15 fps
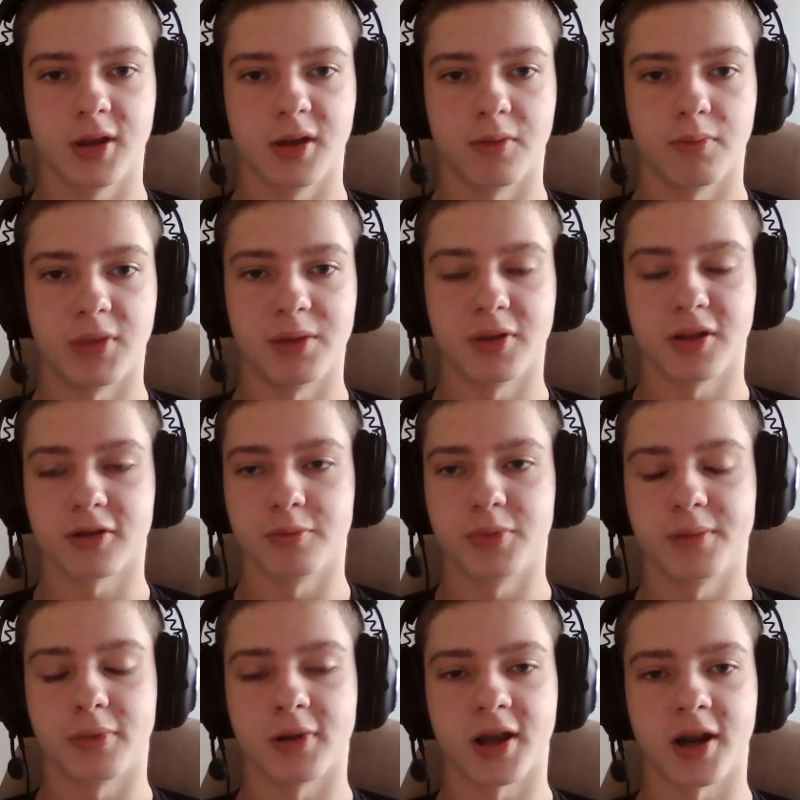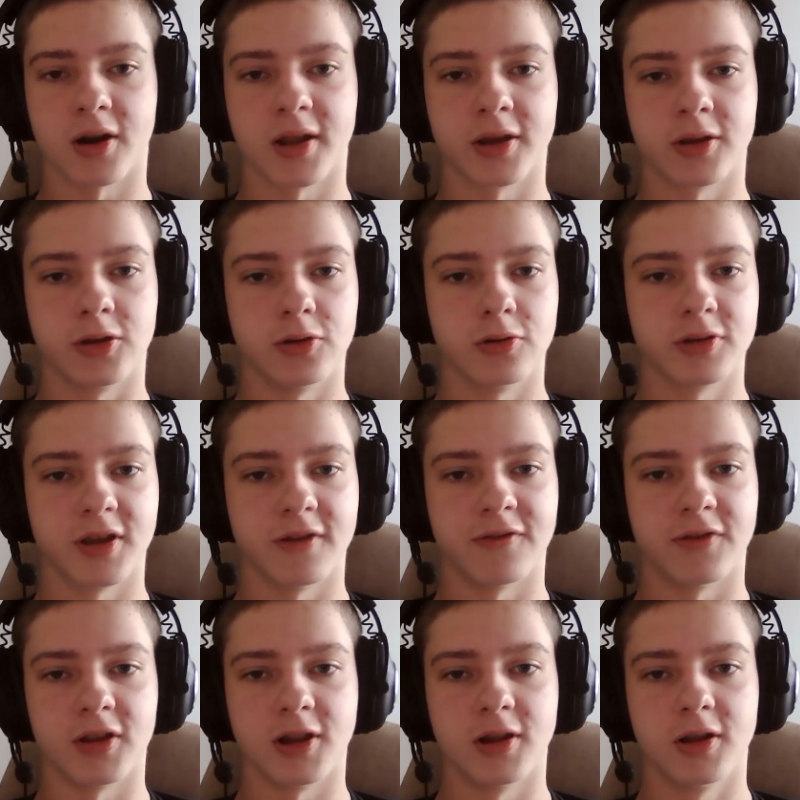maybe some people are like you, they
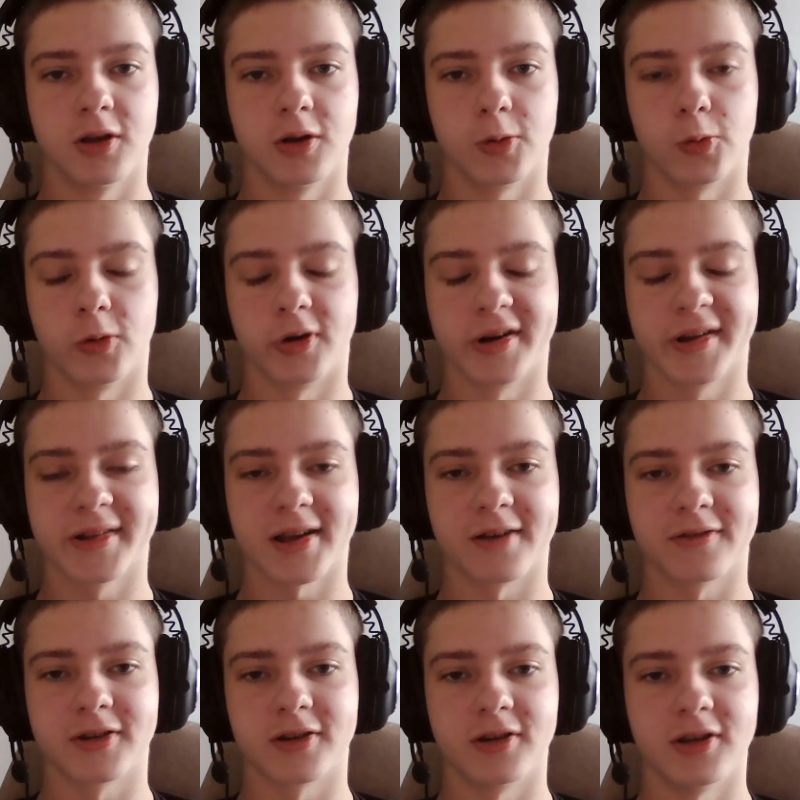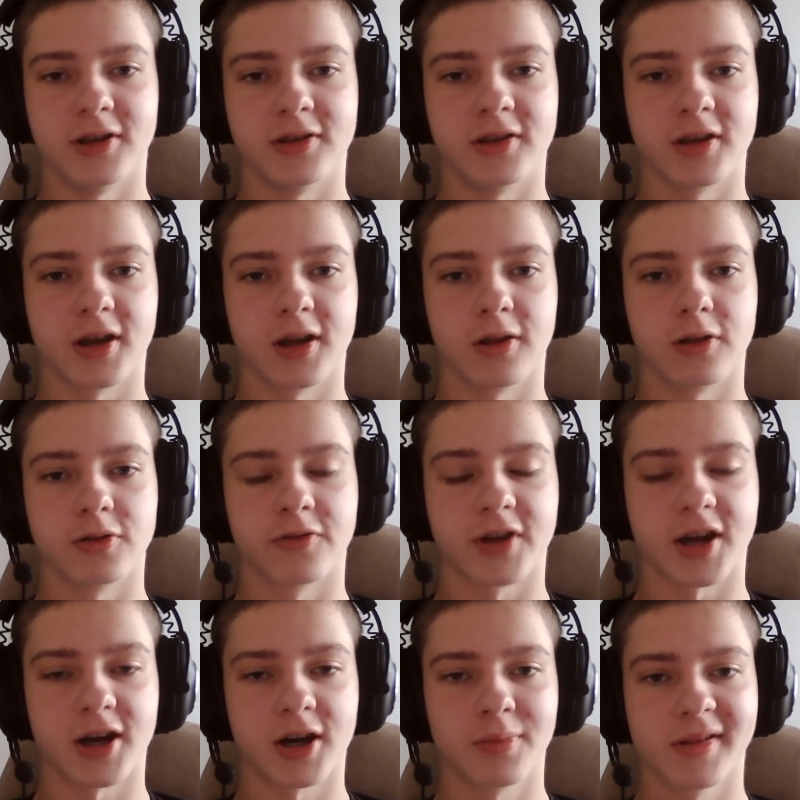feel worse after eating a lot of
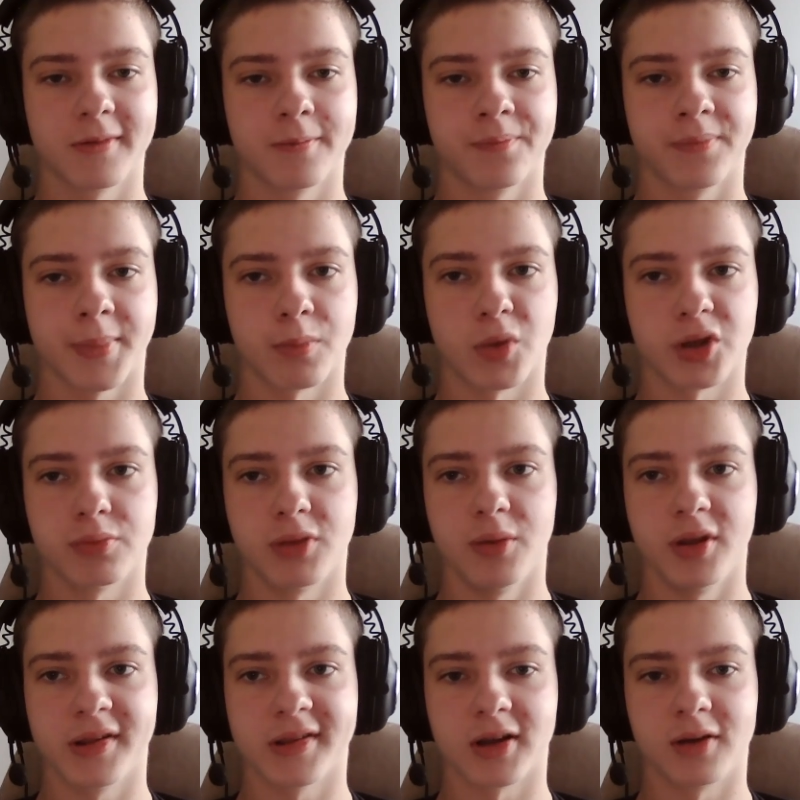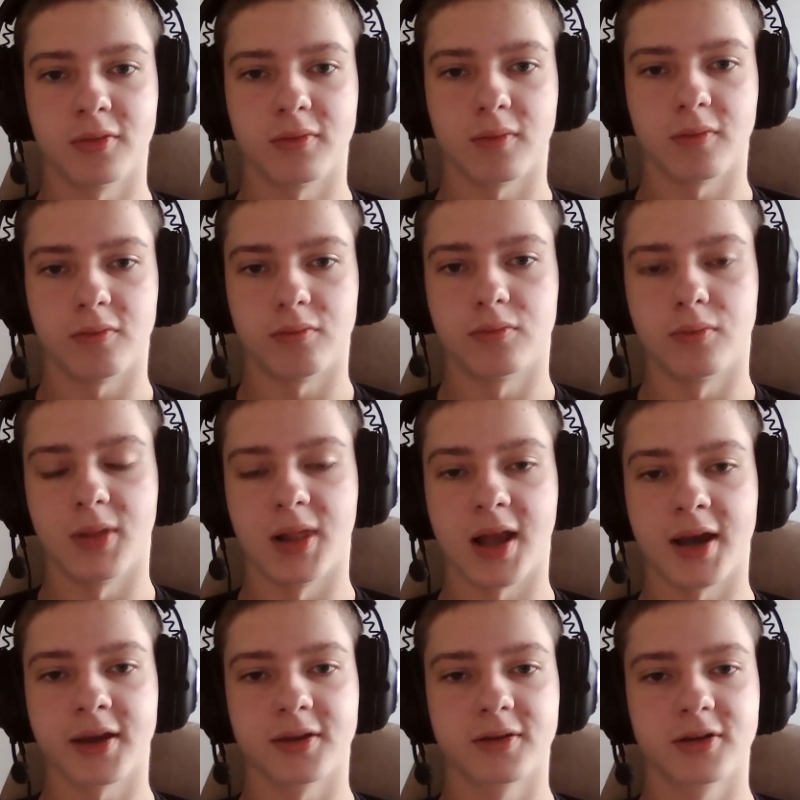carbs, but maybe some
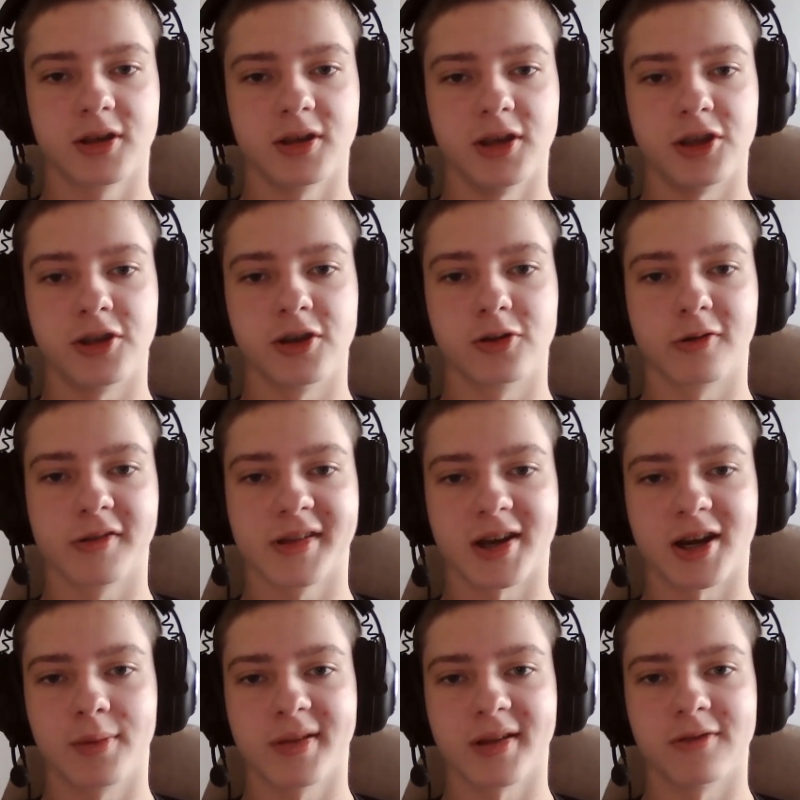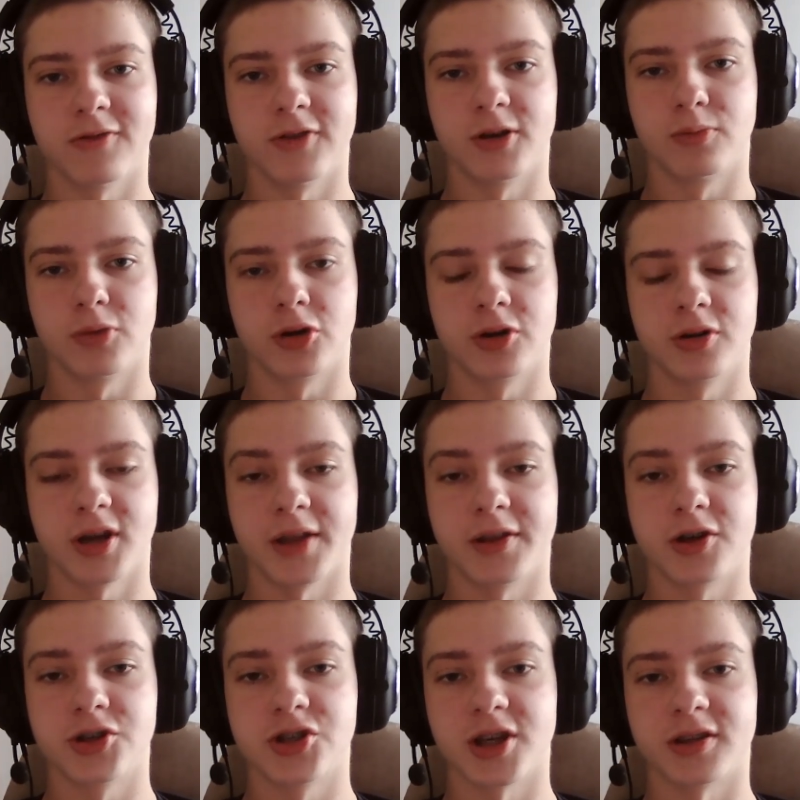like eating those carbs and feel more
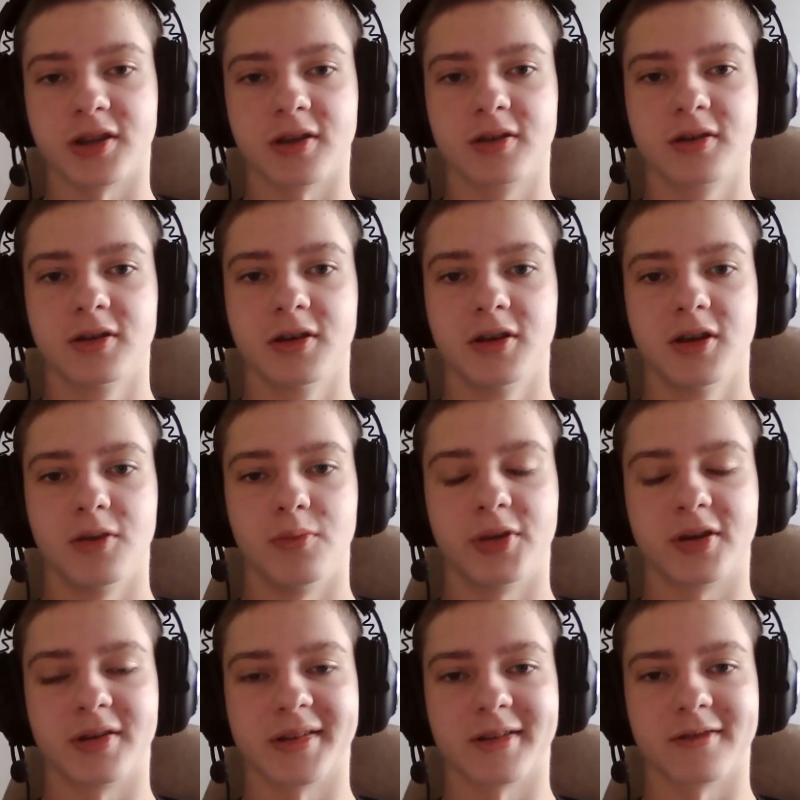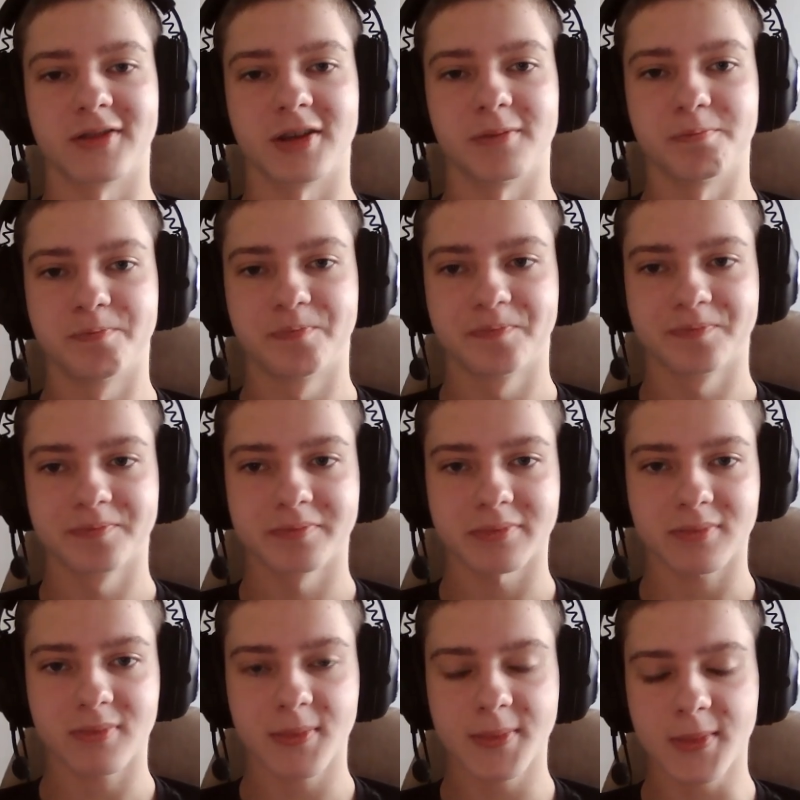energetic because of them.
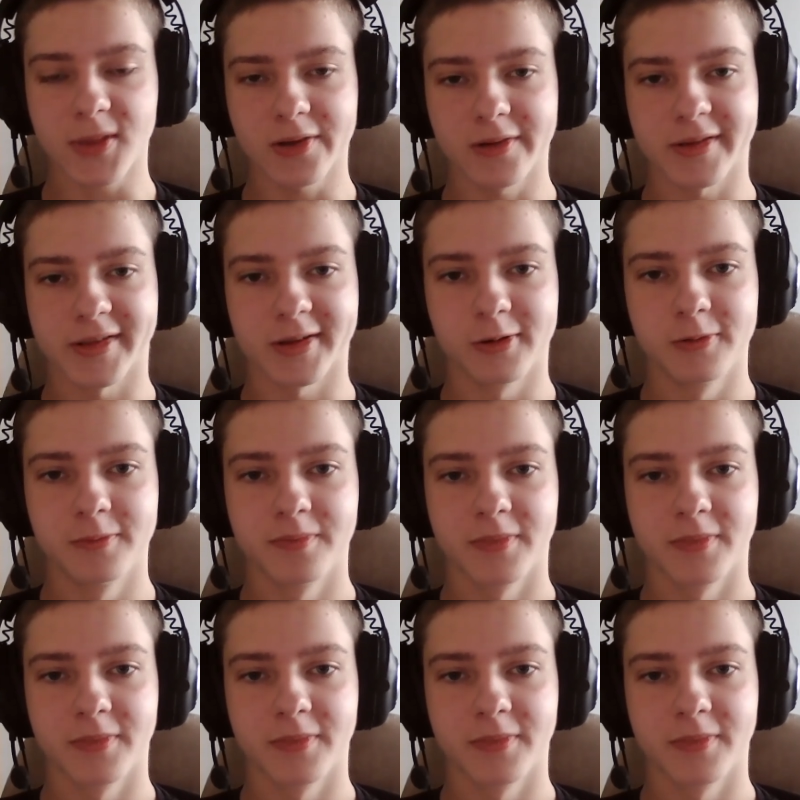So